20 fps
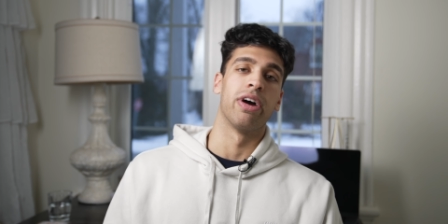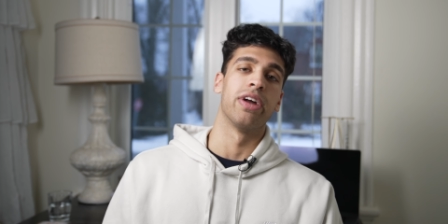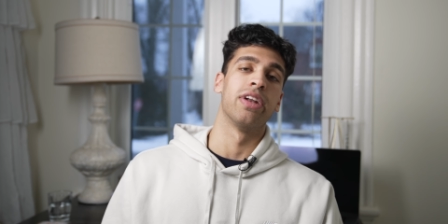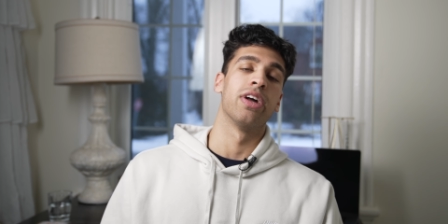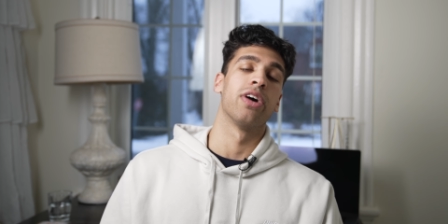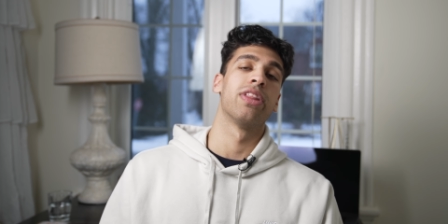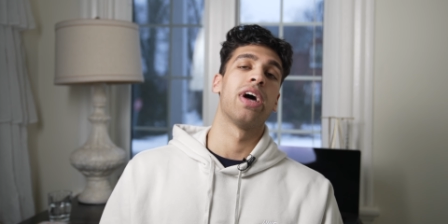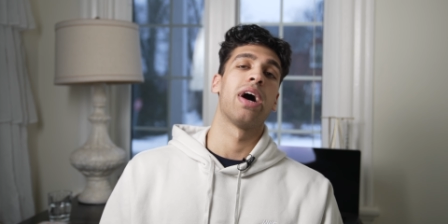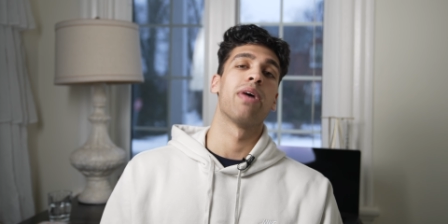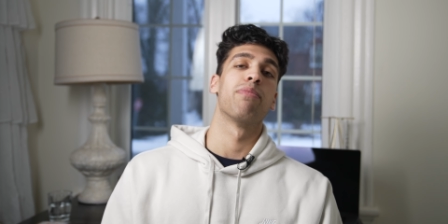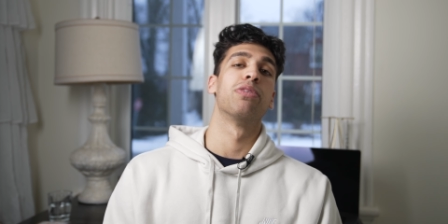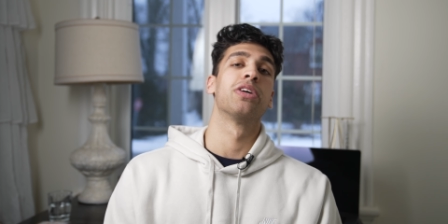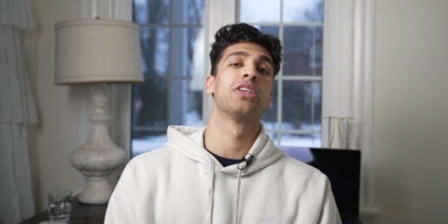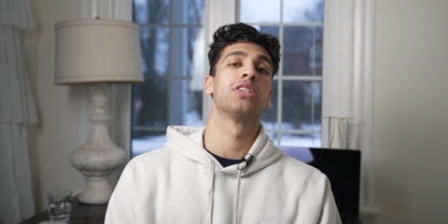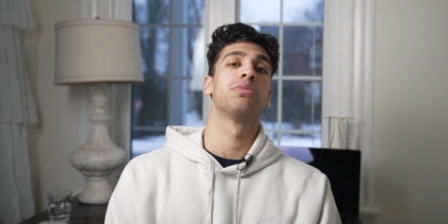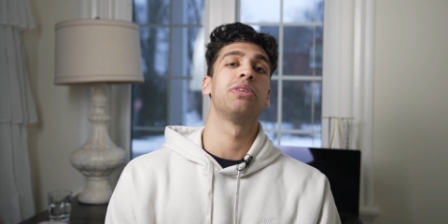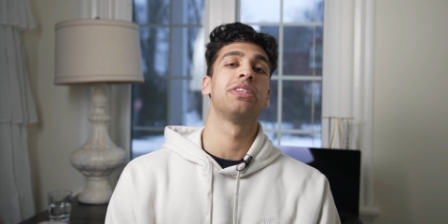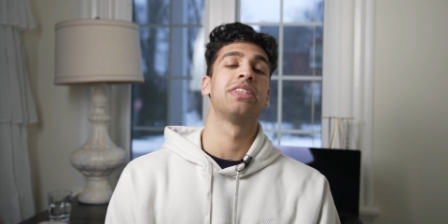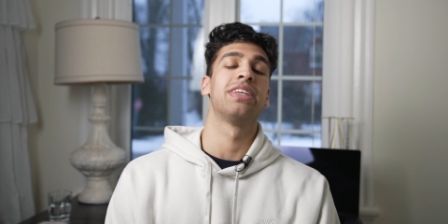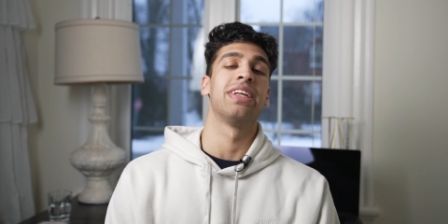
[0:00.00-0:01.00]
right, now that
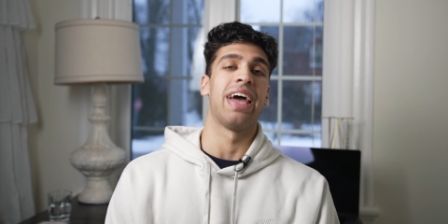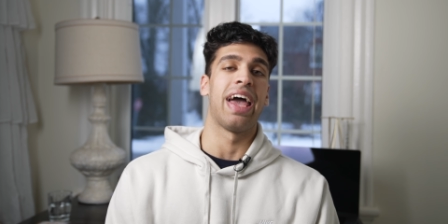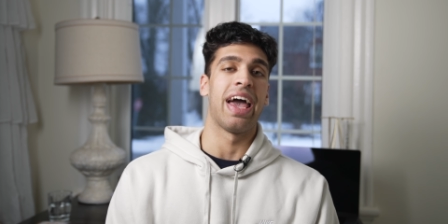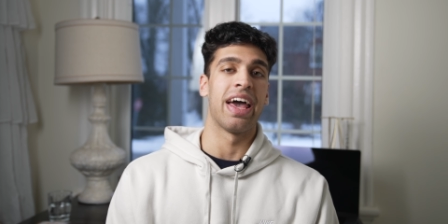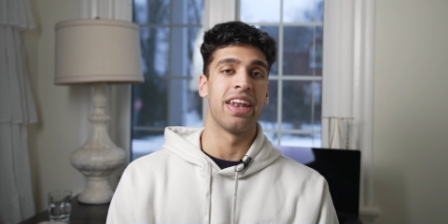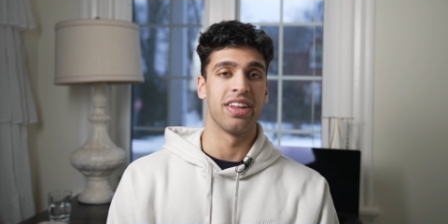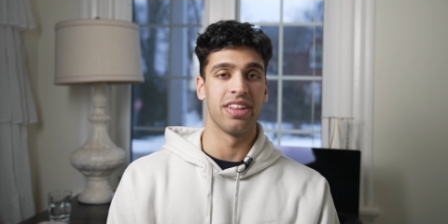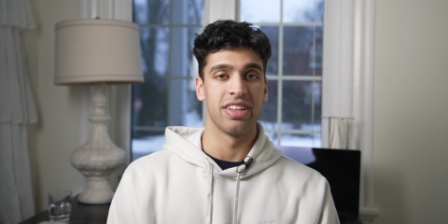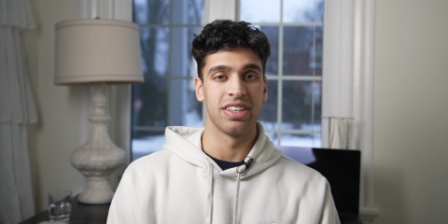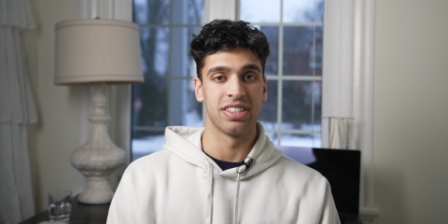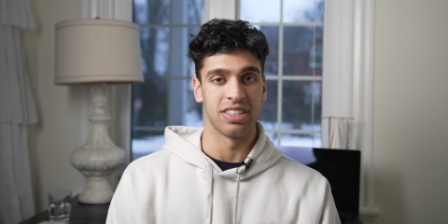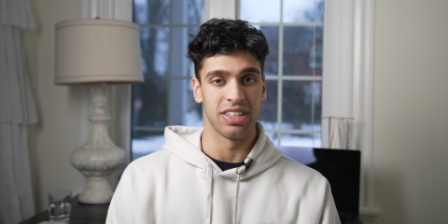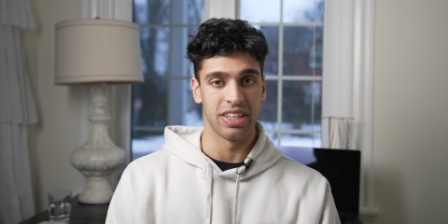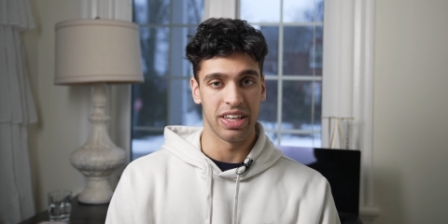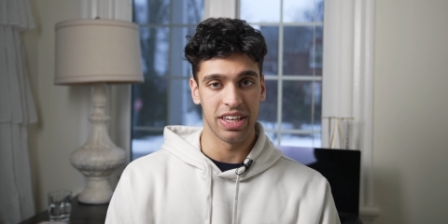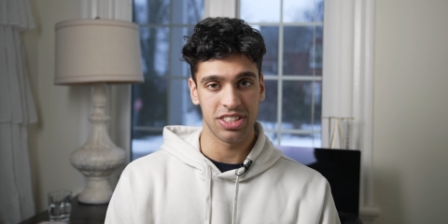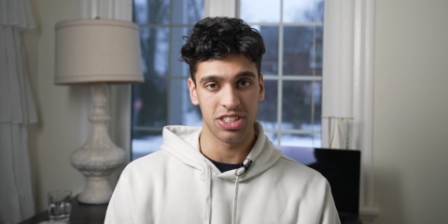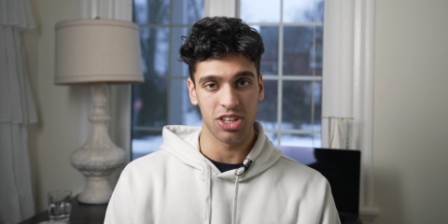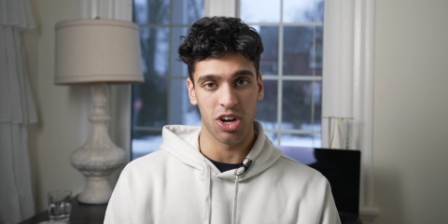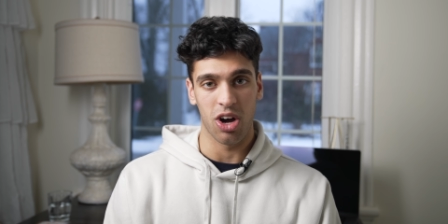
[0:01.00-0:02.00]
brings me to the end of this
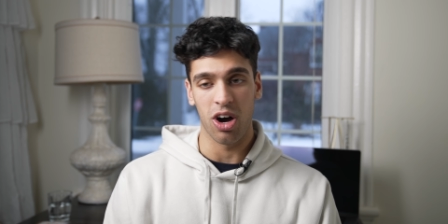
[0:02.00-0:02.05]
list.